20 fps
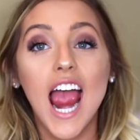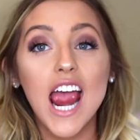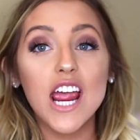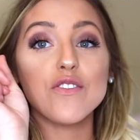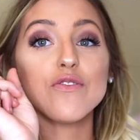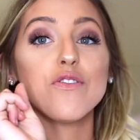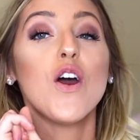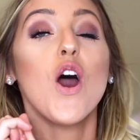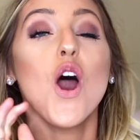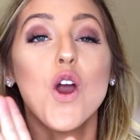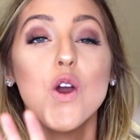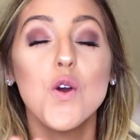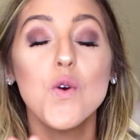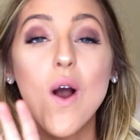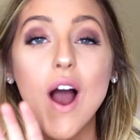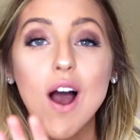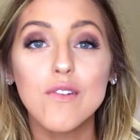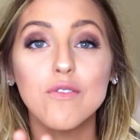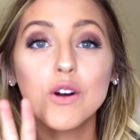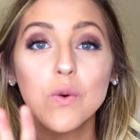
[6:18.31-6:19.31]
If
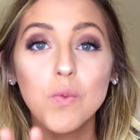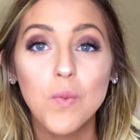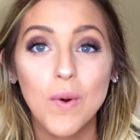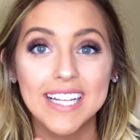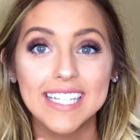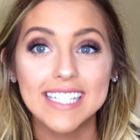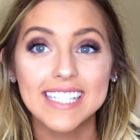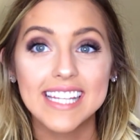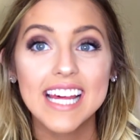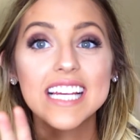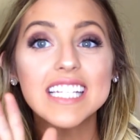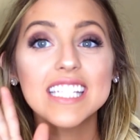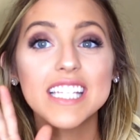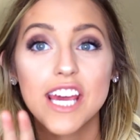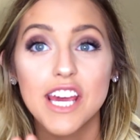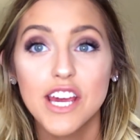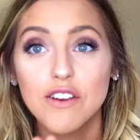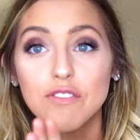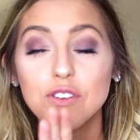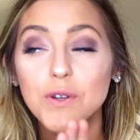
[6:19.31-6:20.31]
whoever wins this,
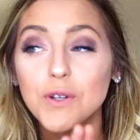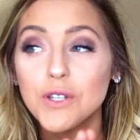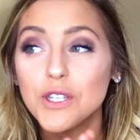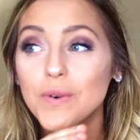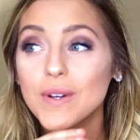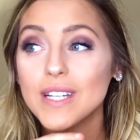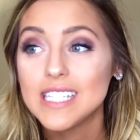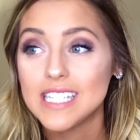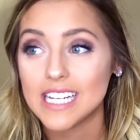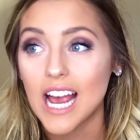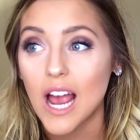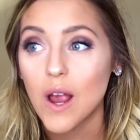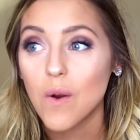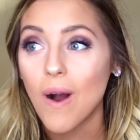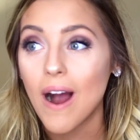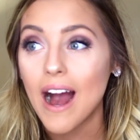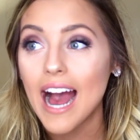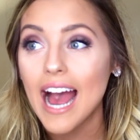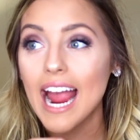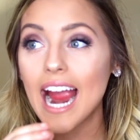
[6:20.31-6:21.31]
if you do a D I
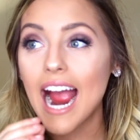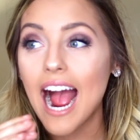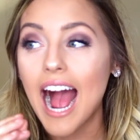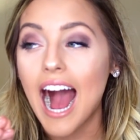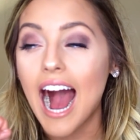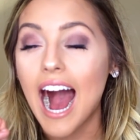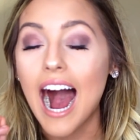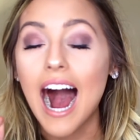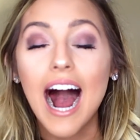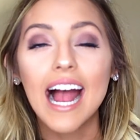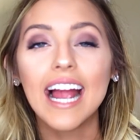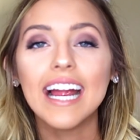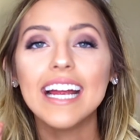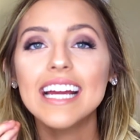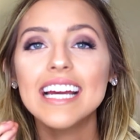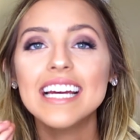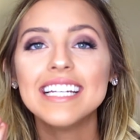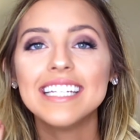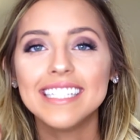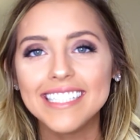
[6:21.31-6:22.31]
Y,
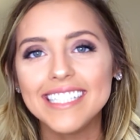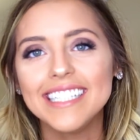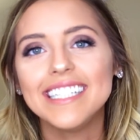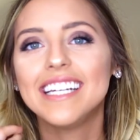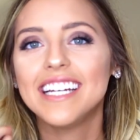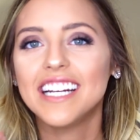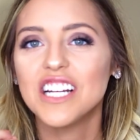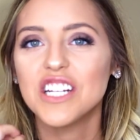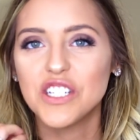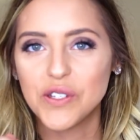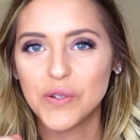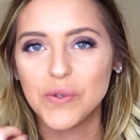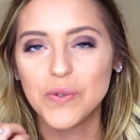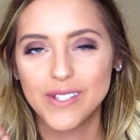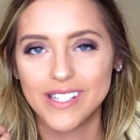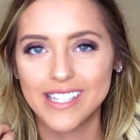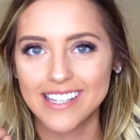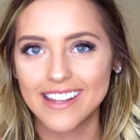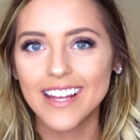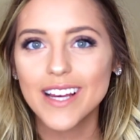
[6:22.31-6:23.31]
I need to
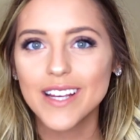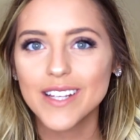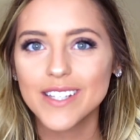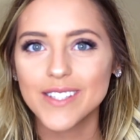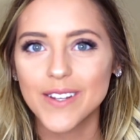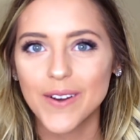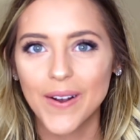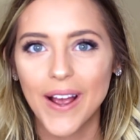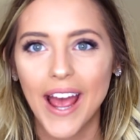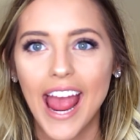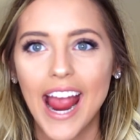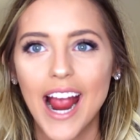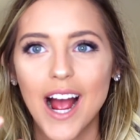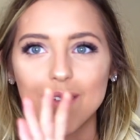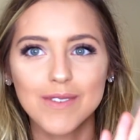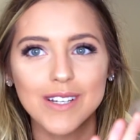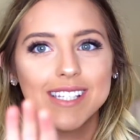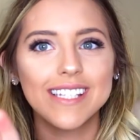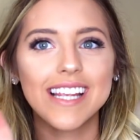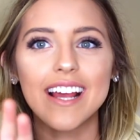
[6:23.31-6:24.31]
see this, okay?
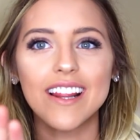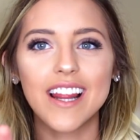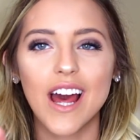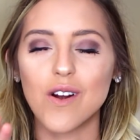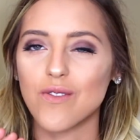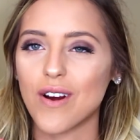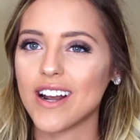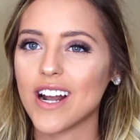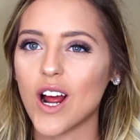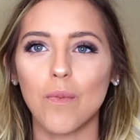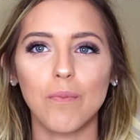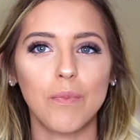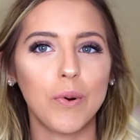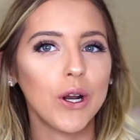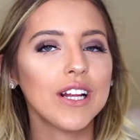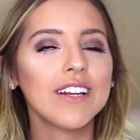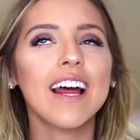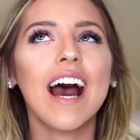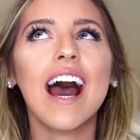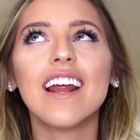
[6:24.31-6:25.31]
I'm just saying that right now. I'm
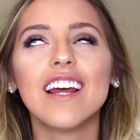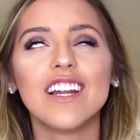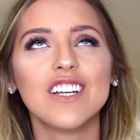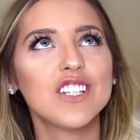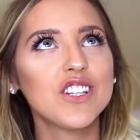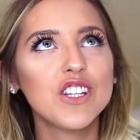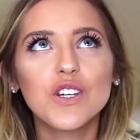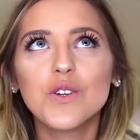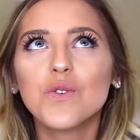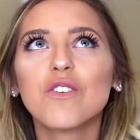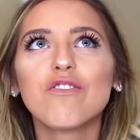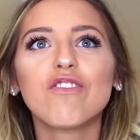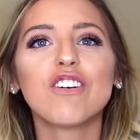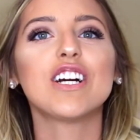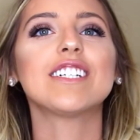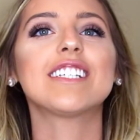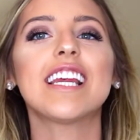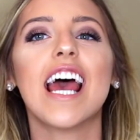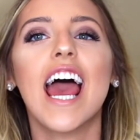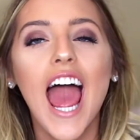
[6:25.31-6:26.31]
putting that into the
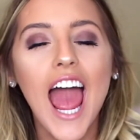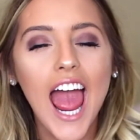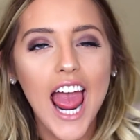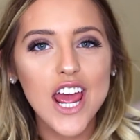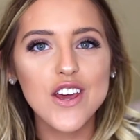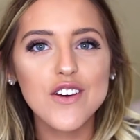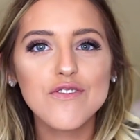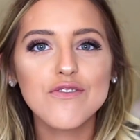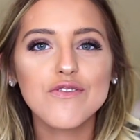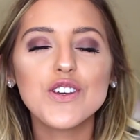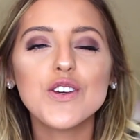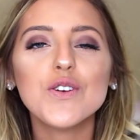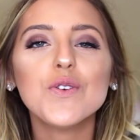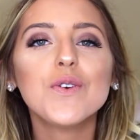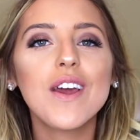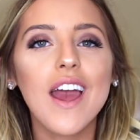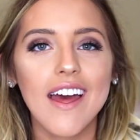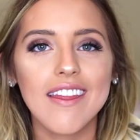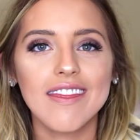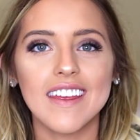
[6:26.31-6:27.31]
universe. If
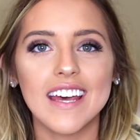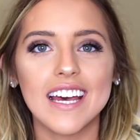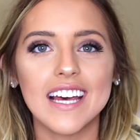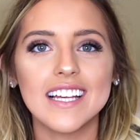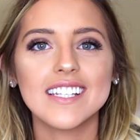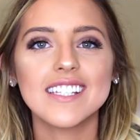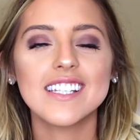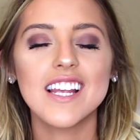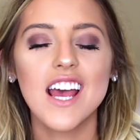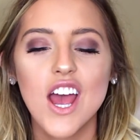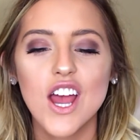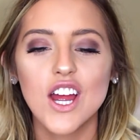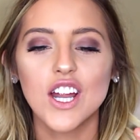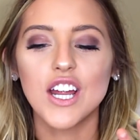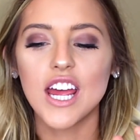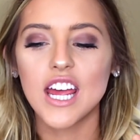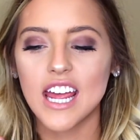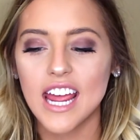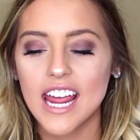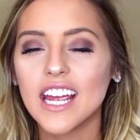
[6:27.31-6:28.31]
you get this,
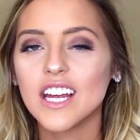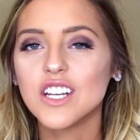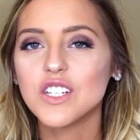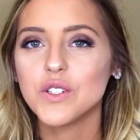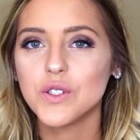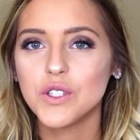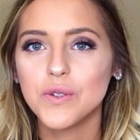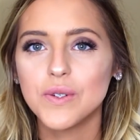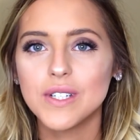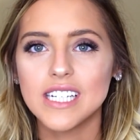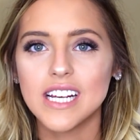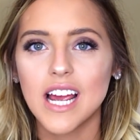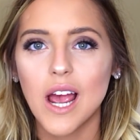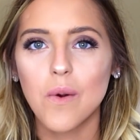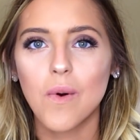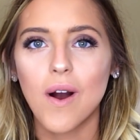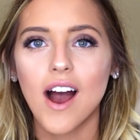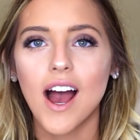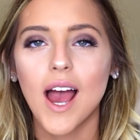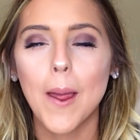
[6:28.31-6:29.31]
and you do a D
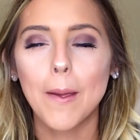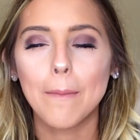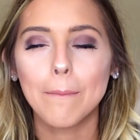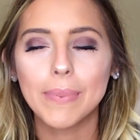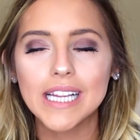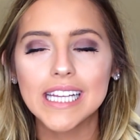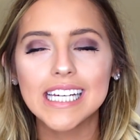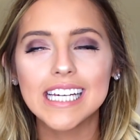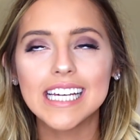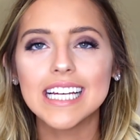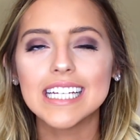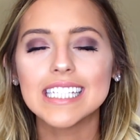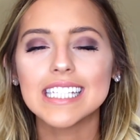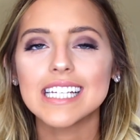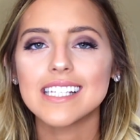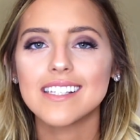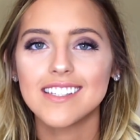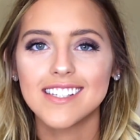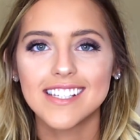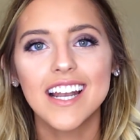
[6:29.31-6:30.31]
I Y,
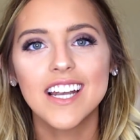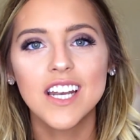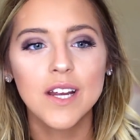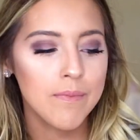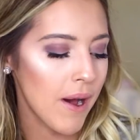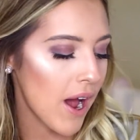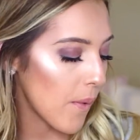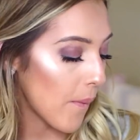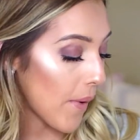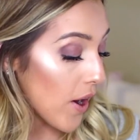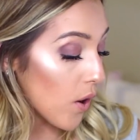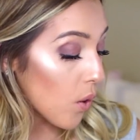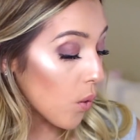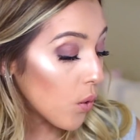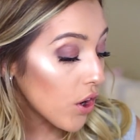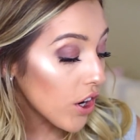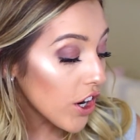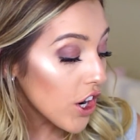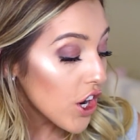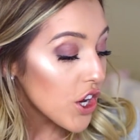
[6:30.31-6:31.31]
please send it my way.
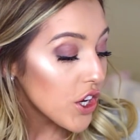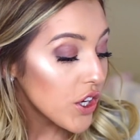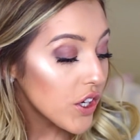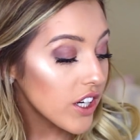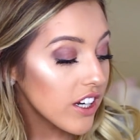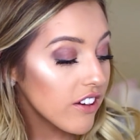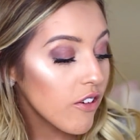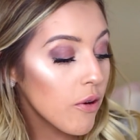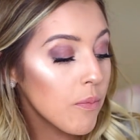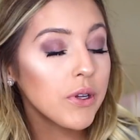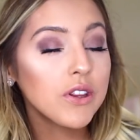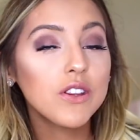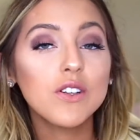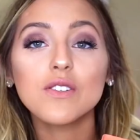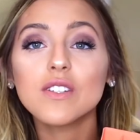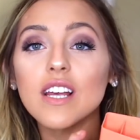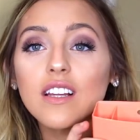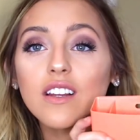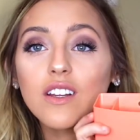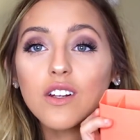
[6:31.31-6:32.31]
Or you could even put
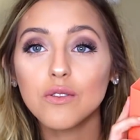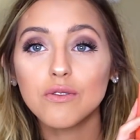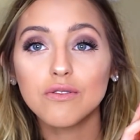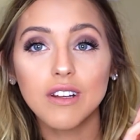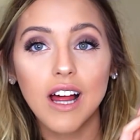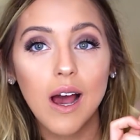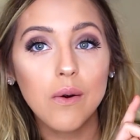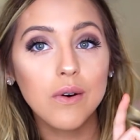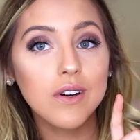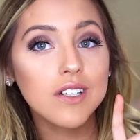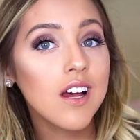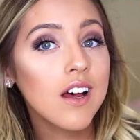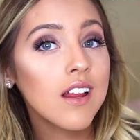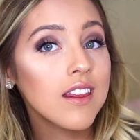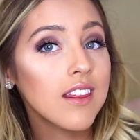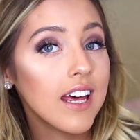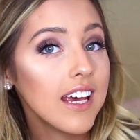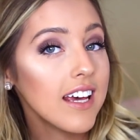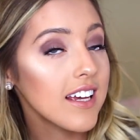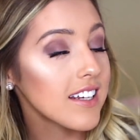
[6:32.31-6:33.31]
those like little flowers
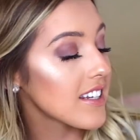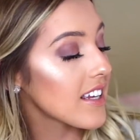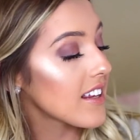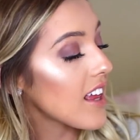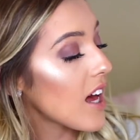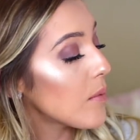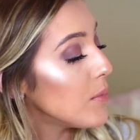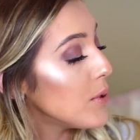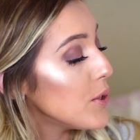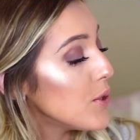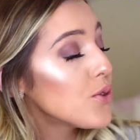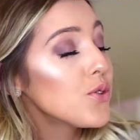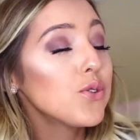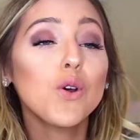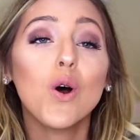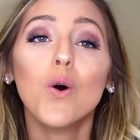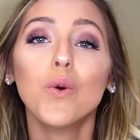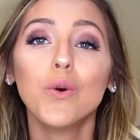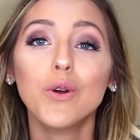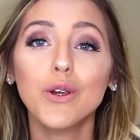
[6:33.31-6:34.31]
on this. Like that'd be
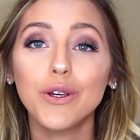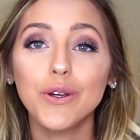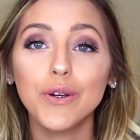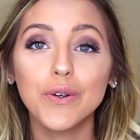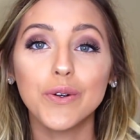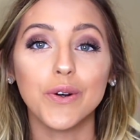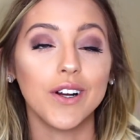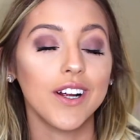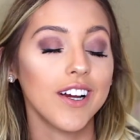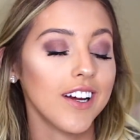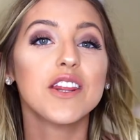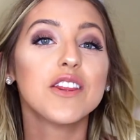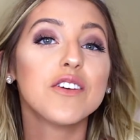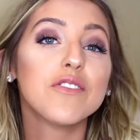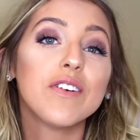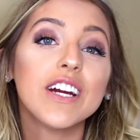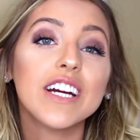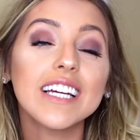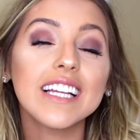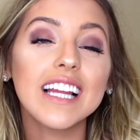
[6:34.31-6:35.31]
so cute.
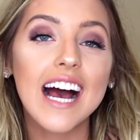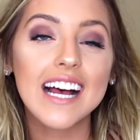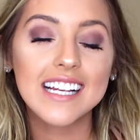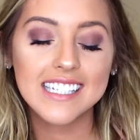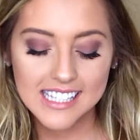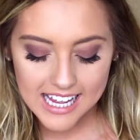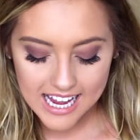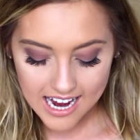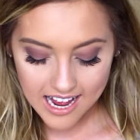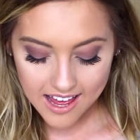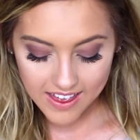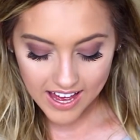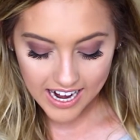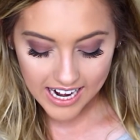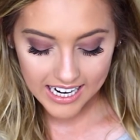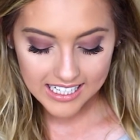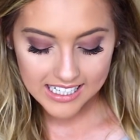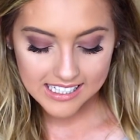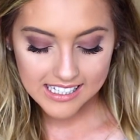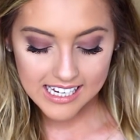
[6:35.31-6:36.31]
The very last thing
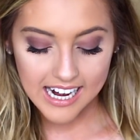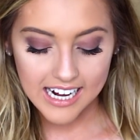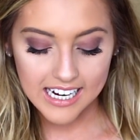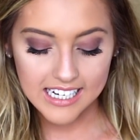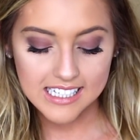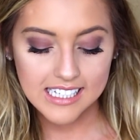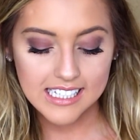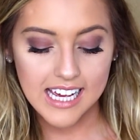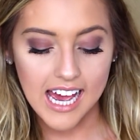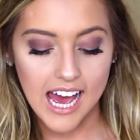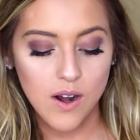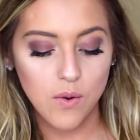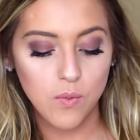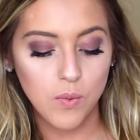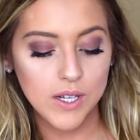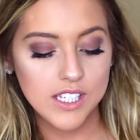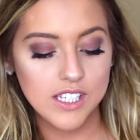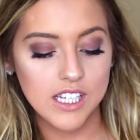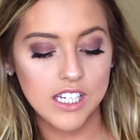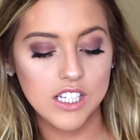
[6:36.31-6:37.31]
that I decided to
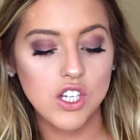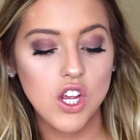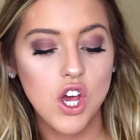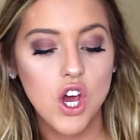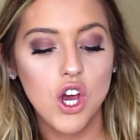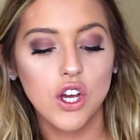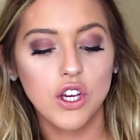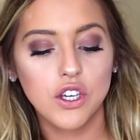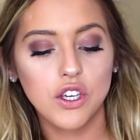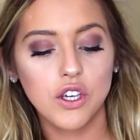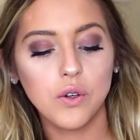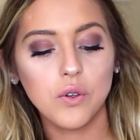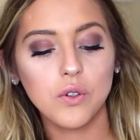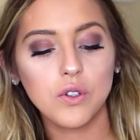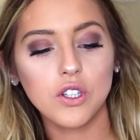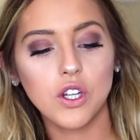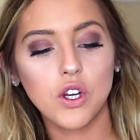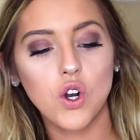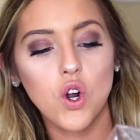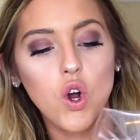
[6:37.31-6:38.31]
get was this
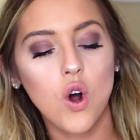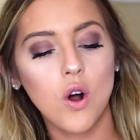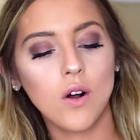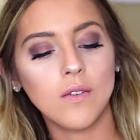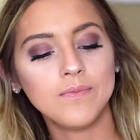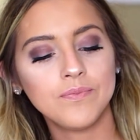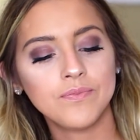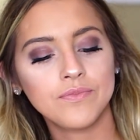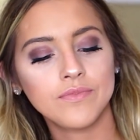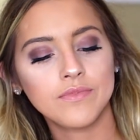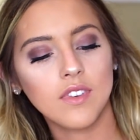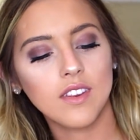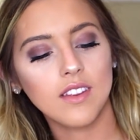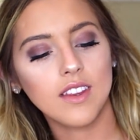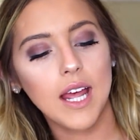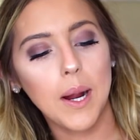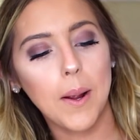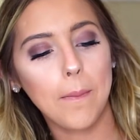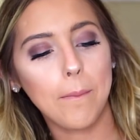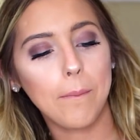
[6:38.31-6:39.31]
cute little
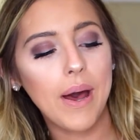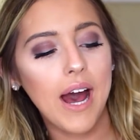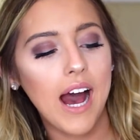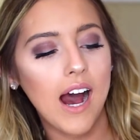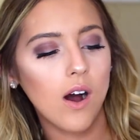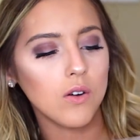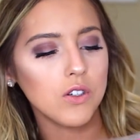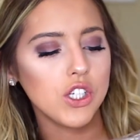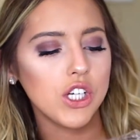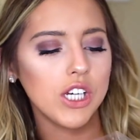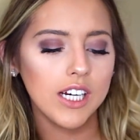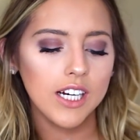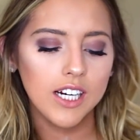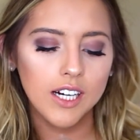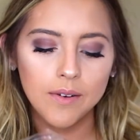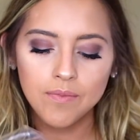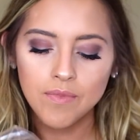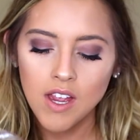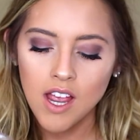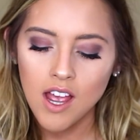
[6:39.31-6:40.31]
like pouch
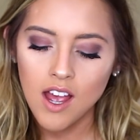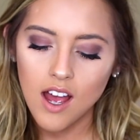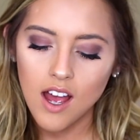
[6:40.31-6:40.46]
here.